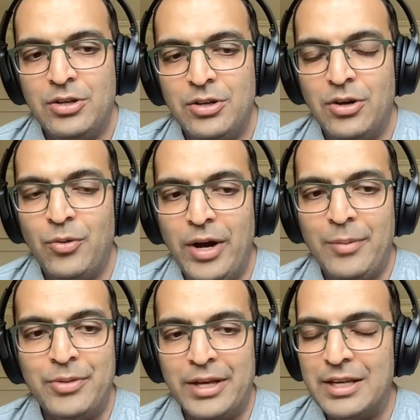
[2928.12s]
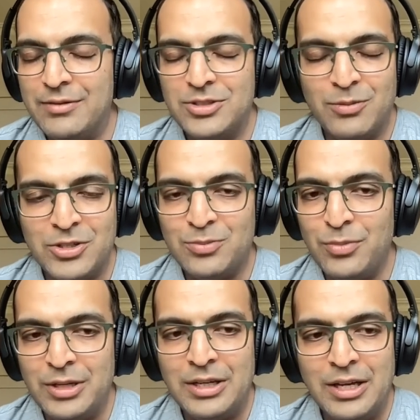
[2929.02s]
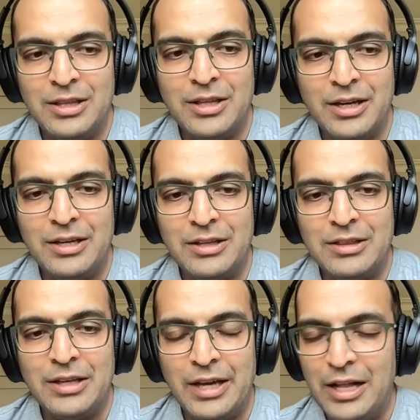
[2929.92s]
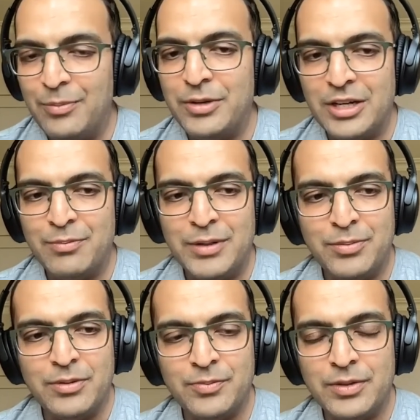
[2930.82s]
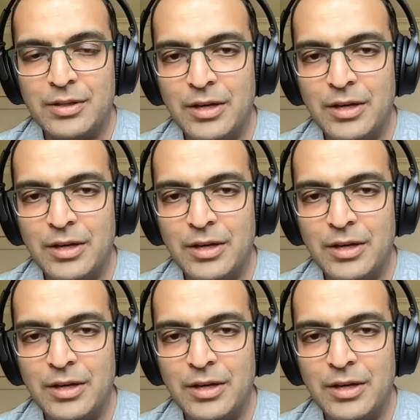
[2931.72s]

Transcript: you know, um, they give so much money and they they help young people,